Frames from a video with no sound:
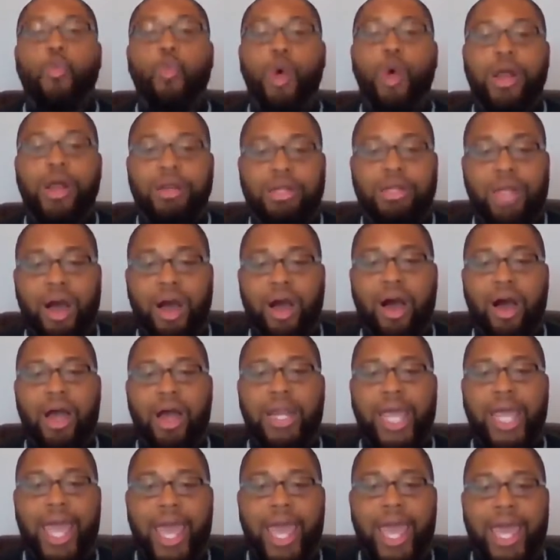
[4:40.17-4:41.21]
what
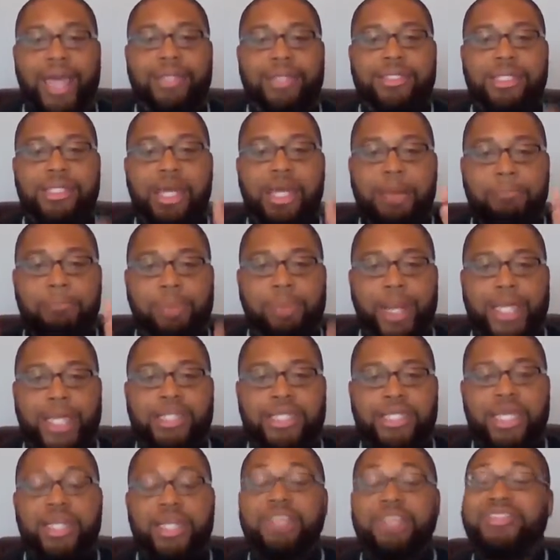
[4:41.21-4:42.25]
God has
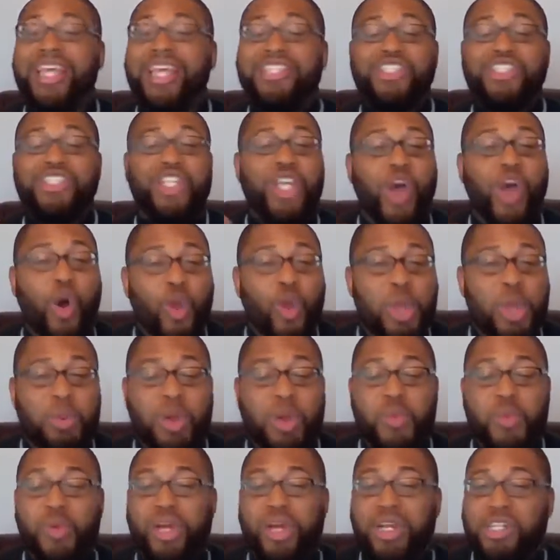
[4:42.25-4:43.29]
placed in it. That's the only
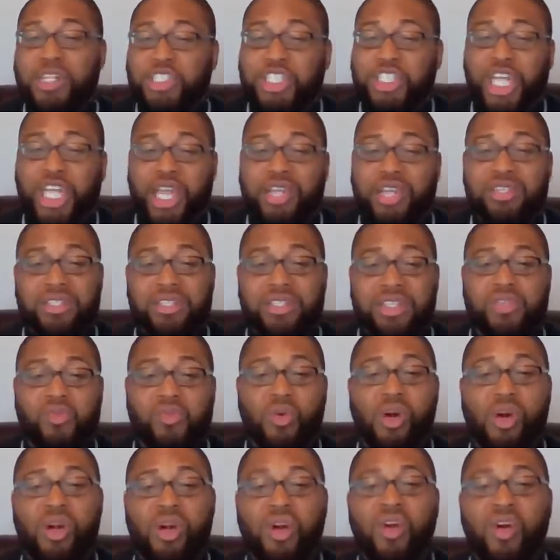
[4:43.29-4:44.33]
way we're going to change this
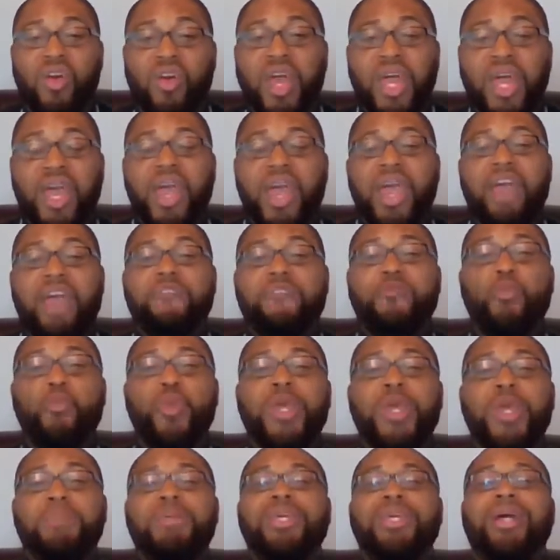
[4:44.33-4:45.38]
world, if
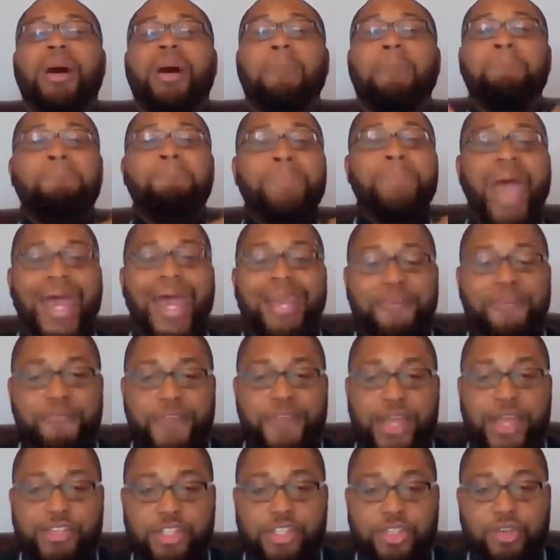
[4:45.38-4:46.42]
we become
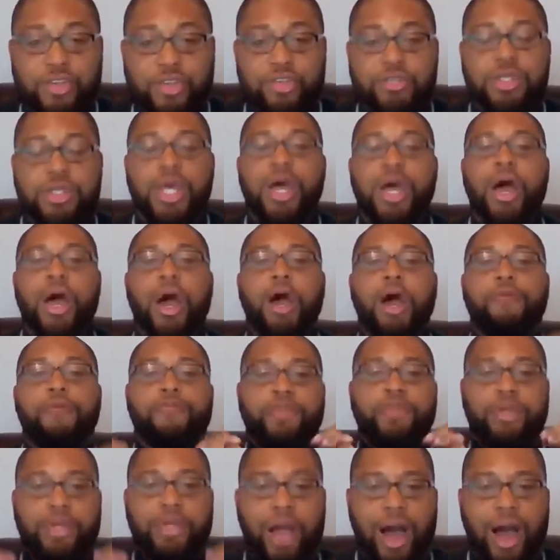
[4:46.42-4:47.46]
manifestors of
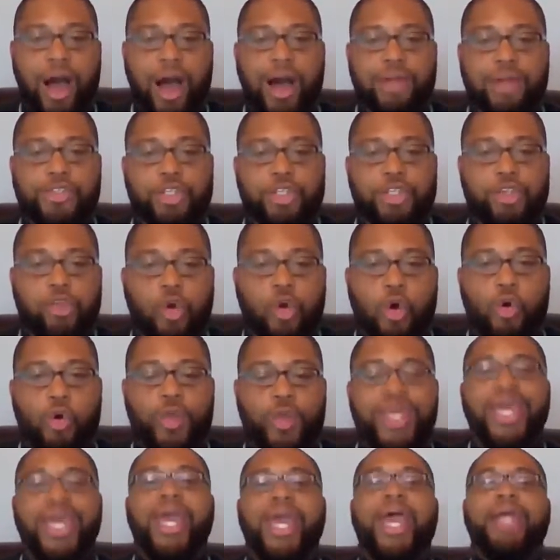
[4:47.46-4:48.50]
God's
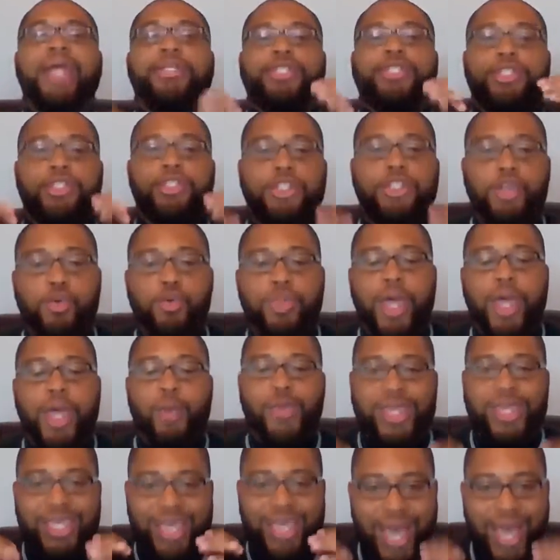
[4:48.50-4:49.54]
glory. And to do that,
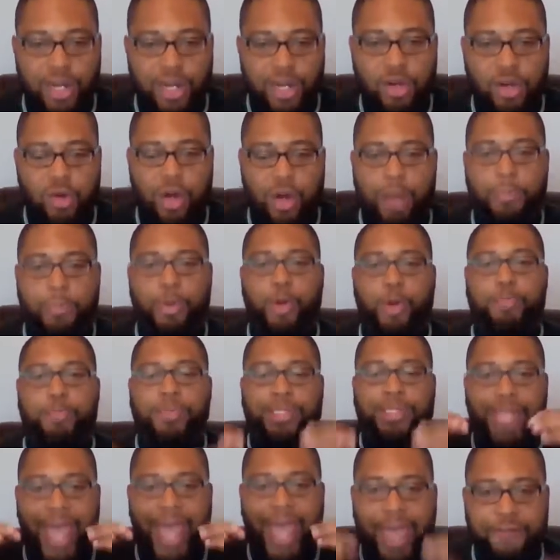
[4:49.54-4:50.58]
we got to know our
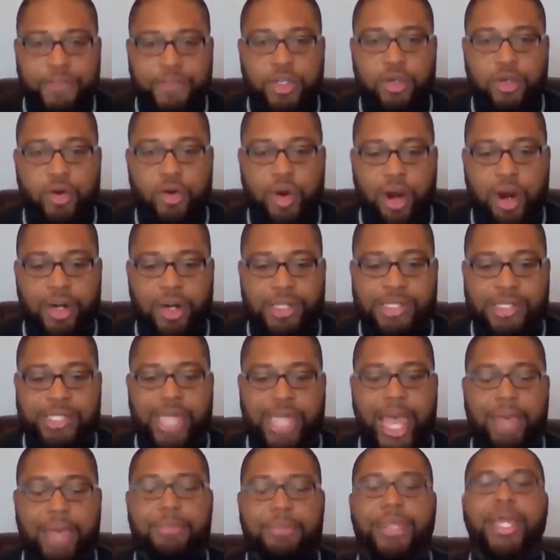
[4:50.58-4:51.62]
purpose, have to know our
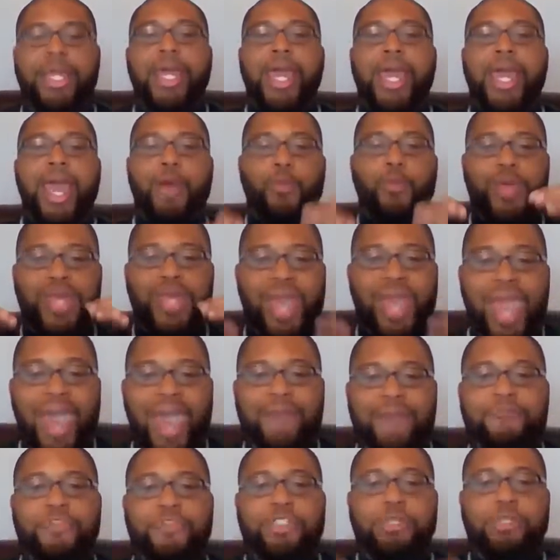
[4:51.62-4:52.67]
assignment, and we
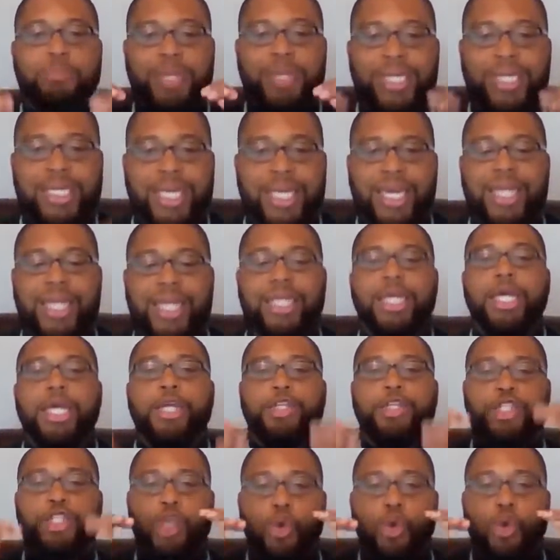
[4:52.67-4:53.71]
have to begin
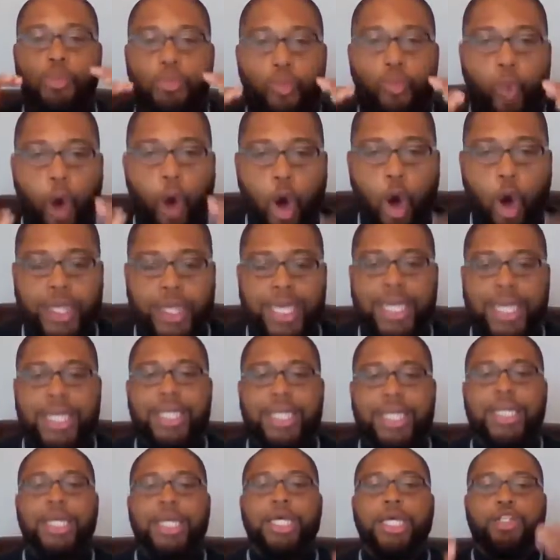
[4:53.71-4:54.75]
to walk
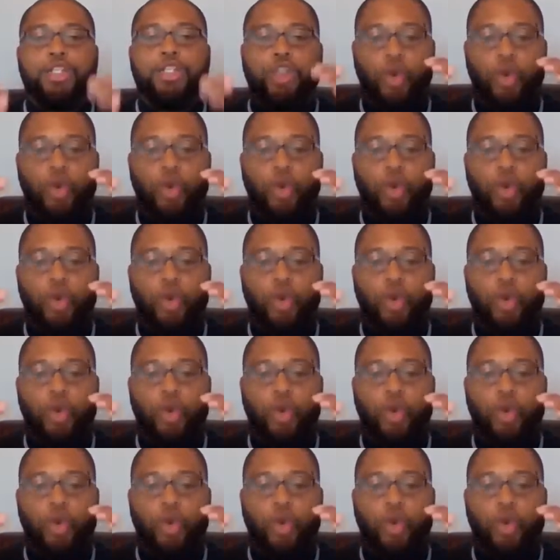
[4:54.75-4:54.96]
in it,